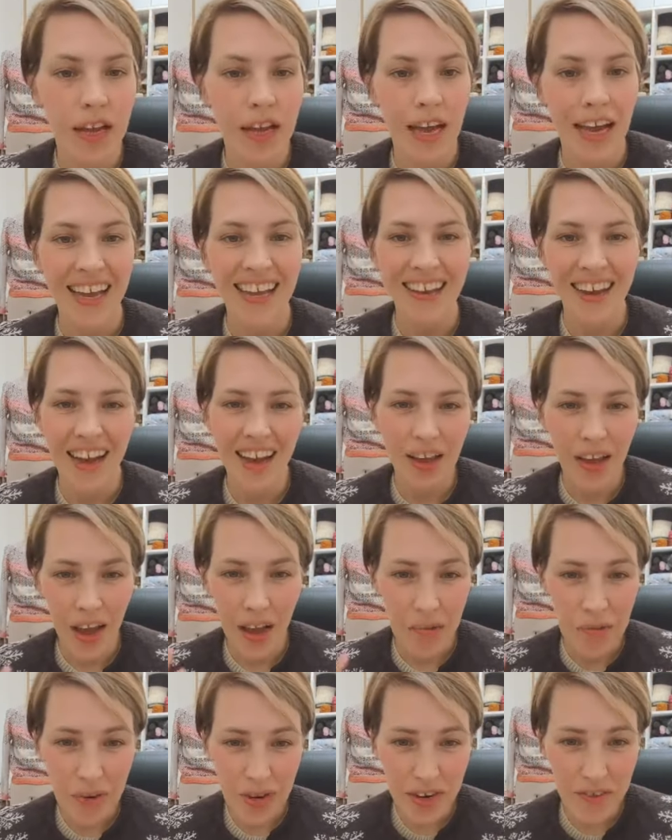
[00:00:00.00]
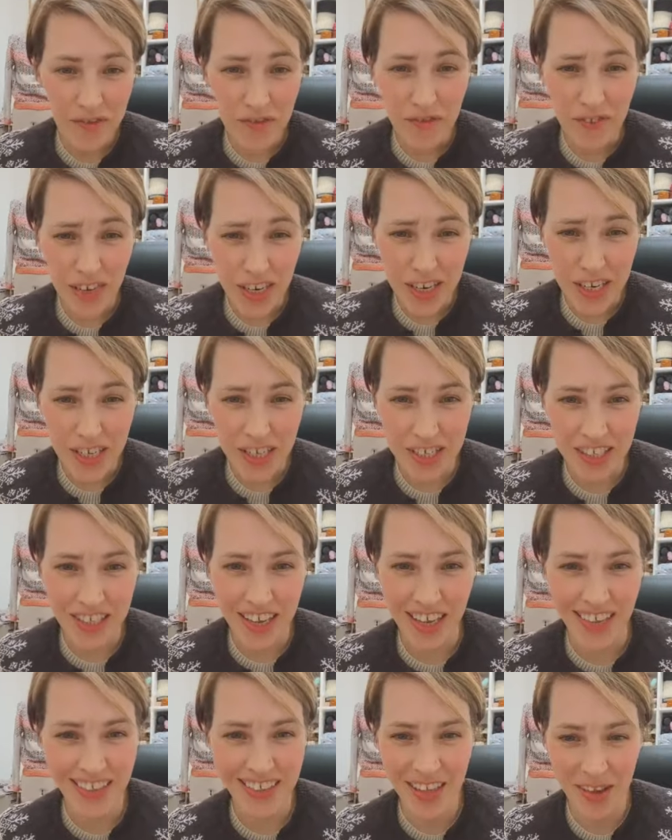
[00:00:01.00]
And I would have finished
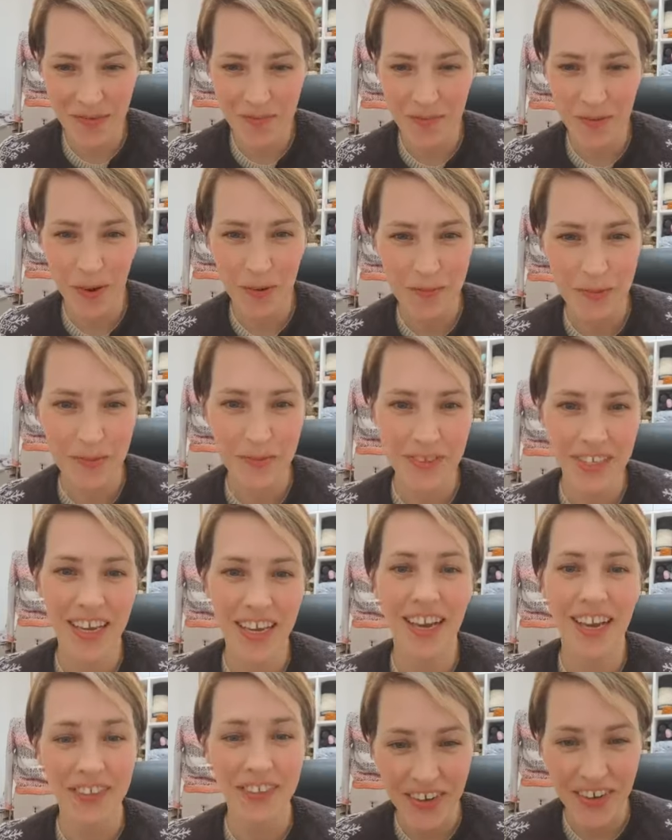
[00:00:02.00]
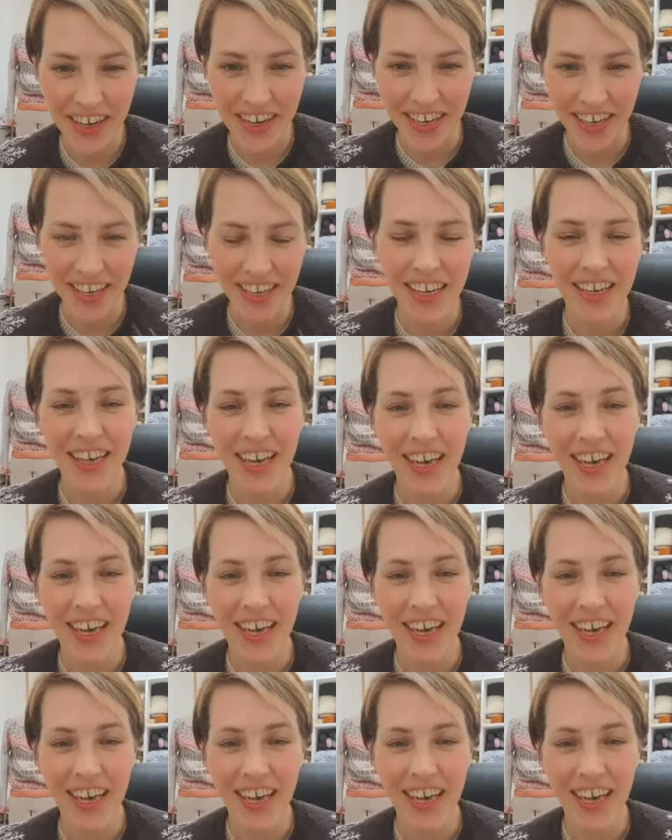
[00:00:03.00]
them probably already